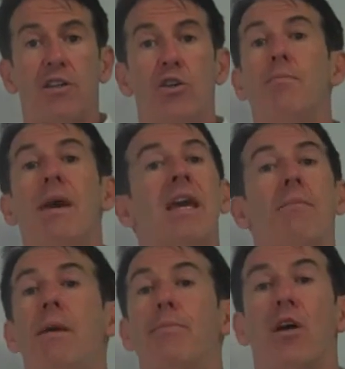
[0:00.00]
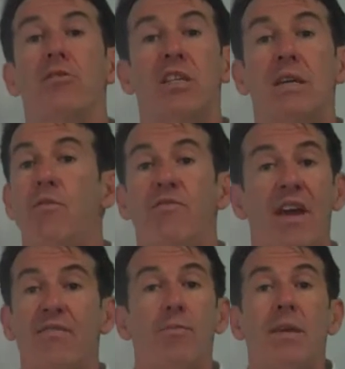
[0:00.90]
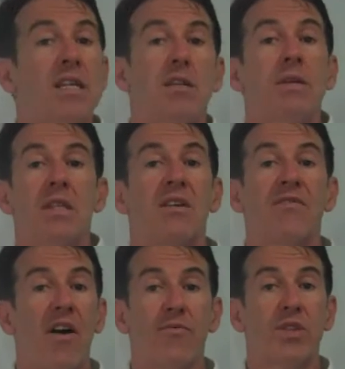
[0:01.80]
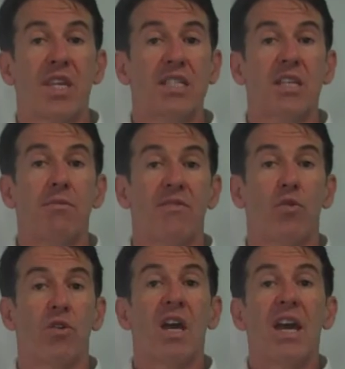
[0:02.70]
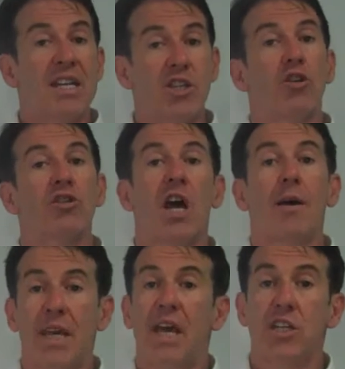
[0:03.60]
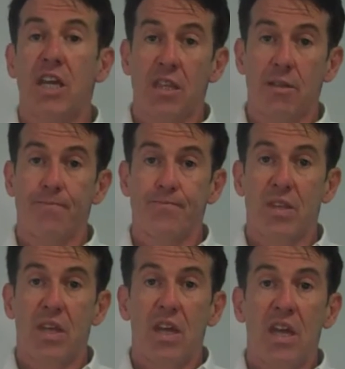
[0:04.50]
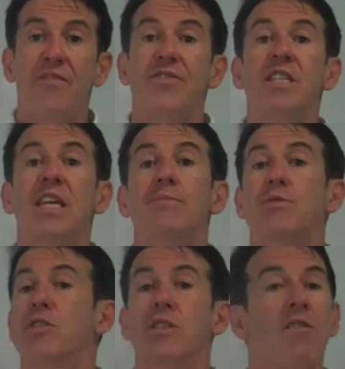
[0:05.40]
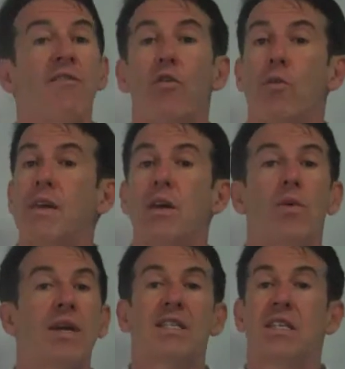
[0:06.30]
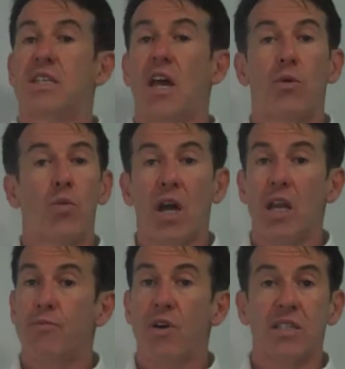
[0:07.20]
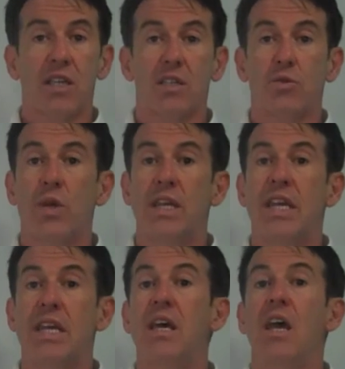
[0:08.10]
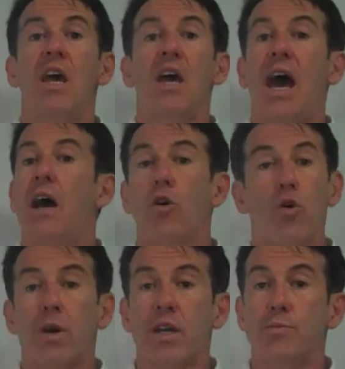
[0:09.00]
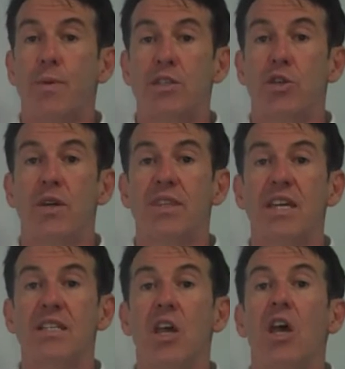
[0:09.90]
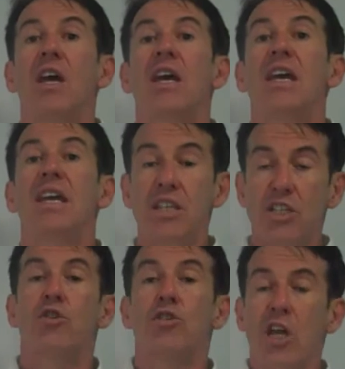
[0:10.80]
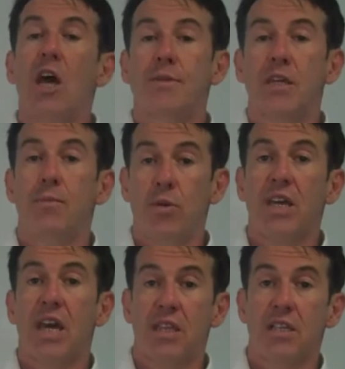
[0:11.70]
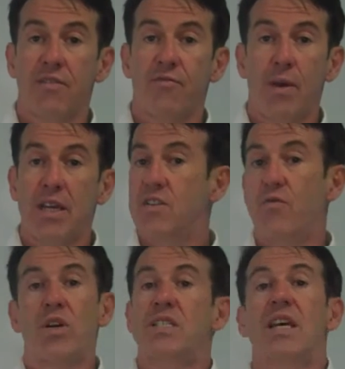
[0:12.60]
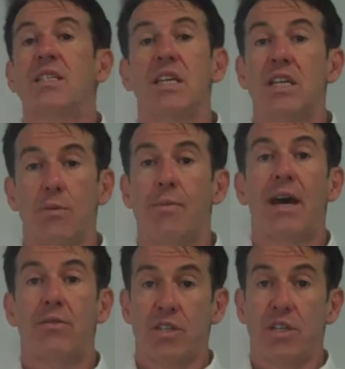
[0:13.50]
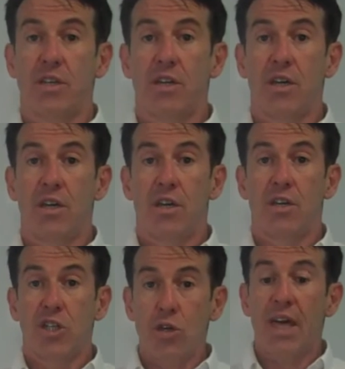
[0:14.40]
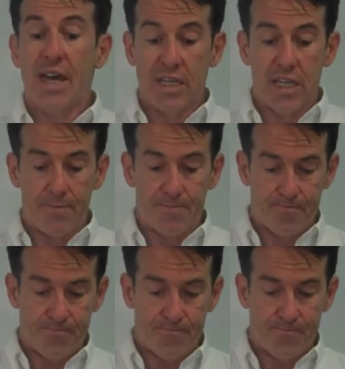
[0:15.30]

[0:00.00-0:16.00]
You may get people on your team who've never been intimately involved with testing before. It's your job to educate them. If the teams are self-forming and we can decide what kind of processes we need, how long we're going to spend doing things, it is your job to communicate this information of what testing is about to that team.